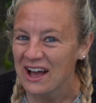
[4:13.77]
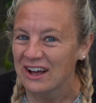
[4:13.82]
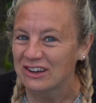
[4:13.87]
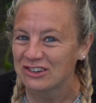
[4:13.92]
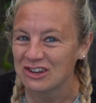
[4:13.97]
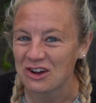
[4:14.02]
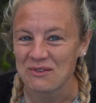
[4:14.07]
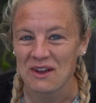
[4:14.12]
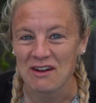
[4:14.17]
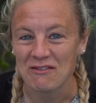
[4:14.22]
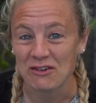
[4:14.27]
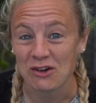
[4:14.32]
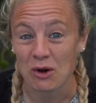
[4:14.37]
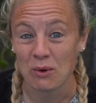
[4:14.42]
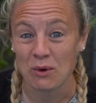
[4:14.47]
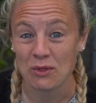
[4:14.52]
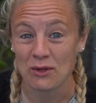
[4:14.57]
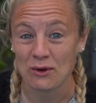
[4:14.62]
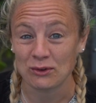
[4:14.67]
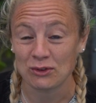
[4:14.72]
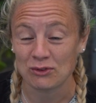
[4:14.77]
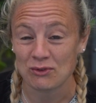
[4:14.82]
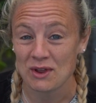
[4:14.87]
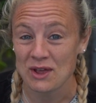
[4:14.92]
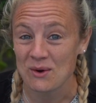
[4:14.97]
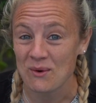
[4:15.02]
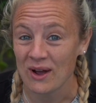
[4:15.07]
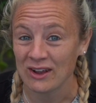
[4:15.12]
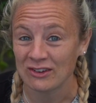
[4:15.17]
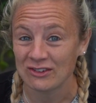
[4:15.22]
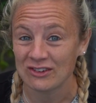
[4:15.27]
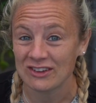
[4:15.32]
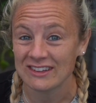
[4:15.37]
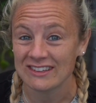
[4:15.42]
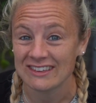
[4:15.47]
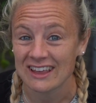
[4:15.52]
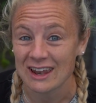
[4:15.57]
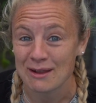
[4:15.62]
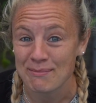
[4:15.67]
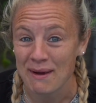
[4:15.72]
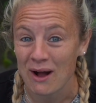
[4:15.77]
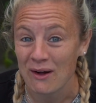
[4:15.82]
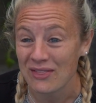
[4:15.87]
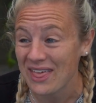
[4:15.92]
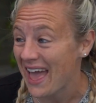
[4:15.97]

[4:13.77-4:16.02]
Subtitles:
Shall we have a go at those 3 questions and about